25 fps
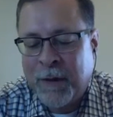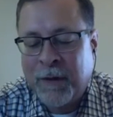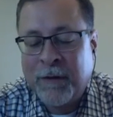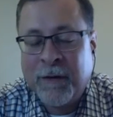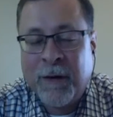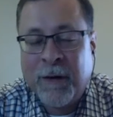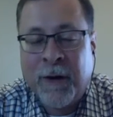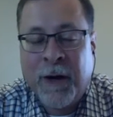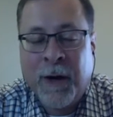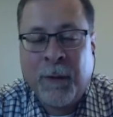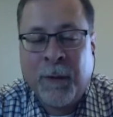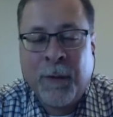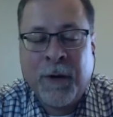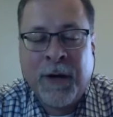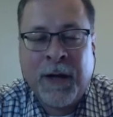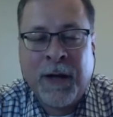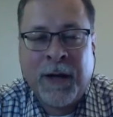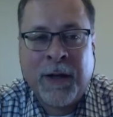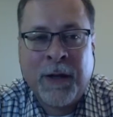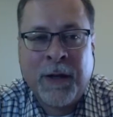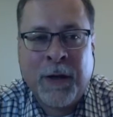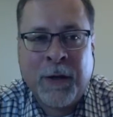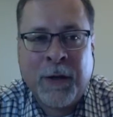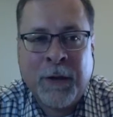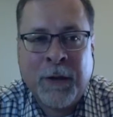Sorry, we're not
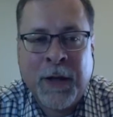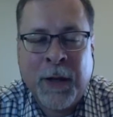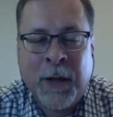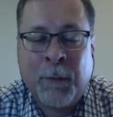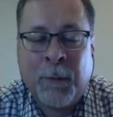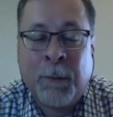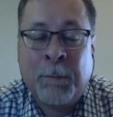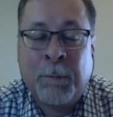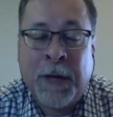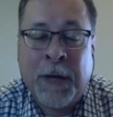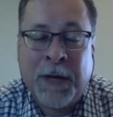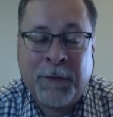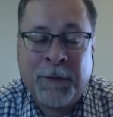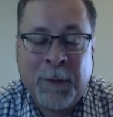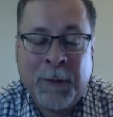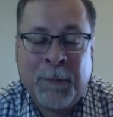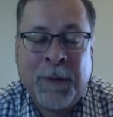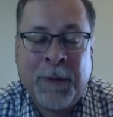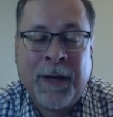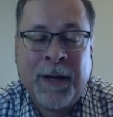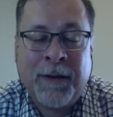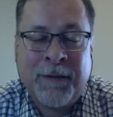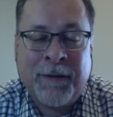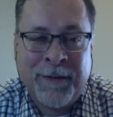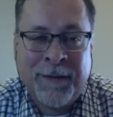going to do that. But if you
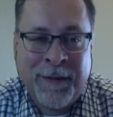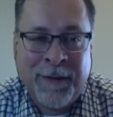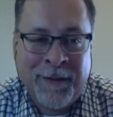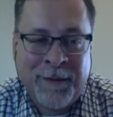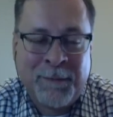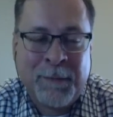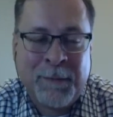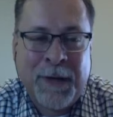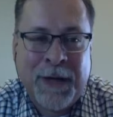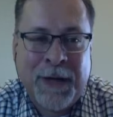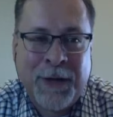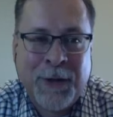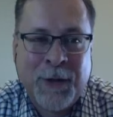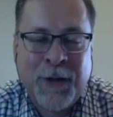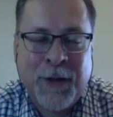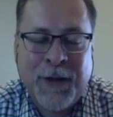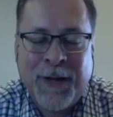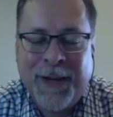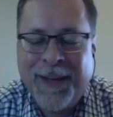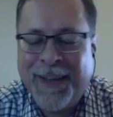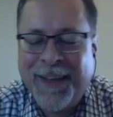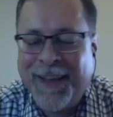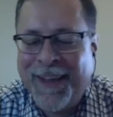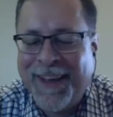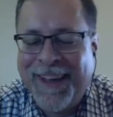pay us this much,
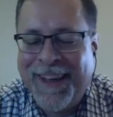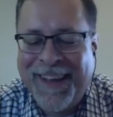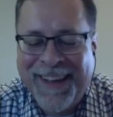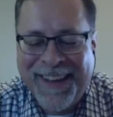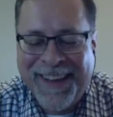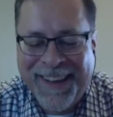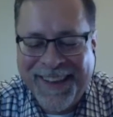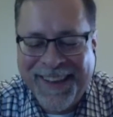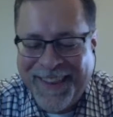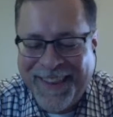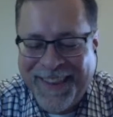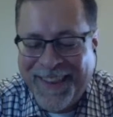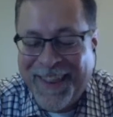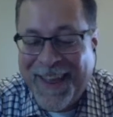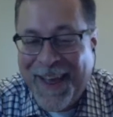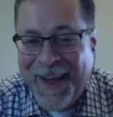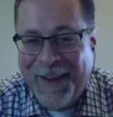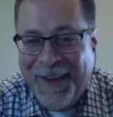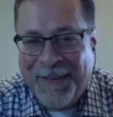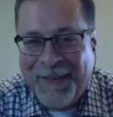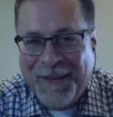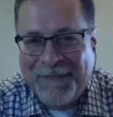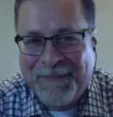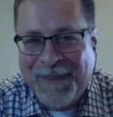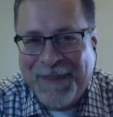that
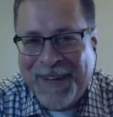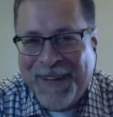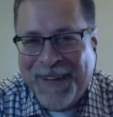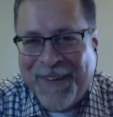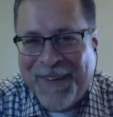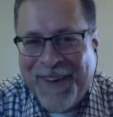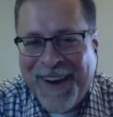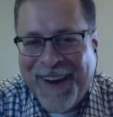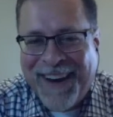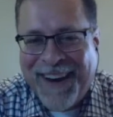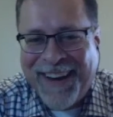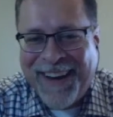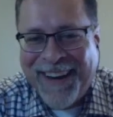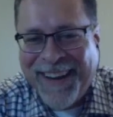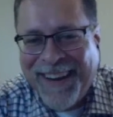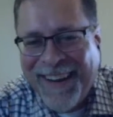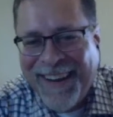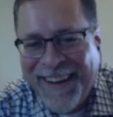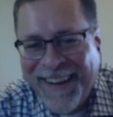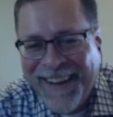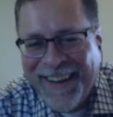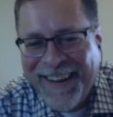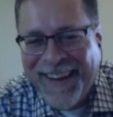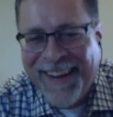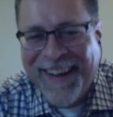would be great.
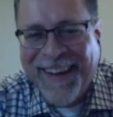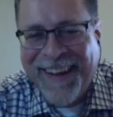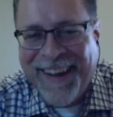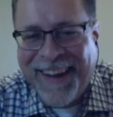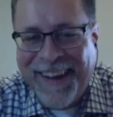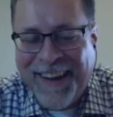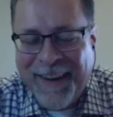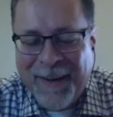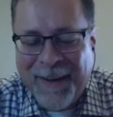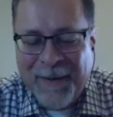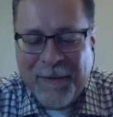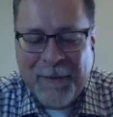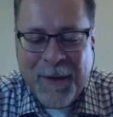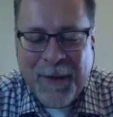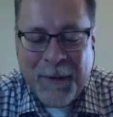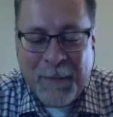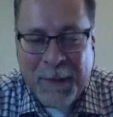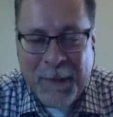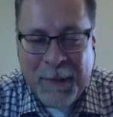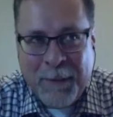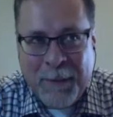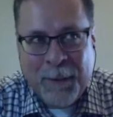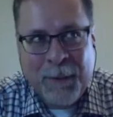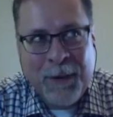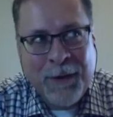And
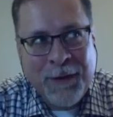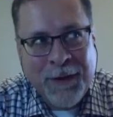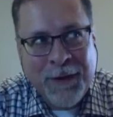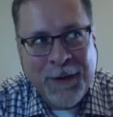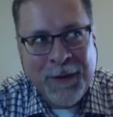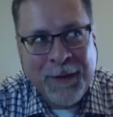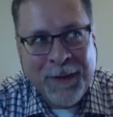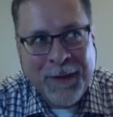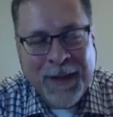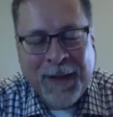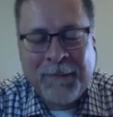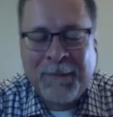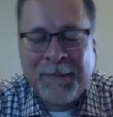maybe we should do that.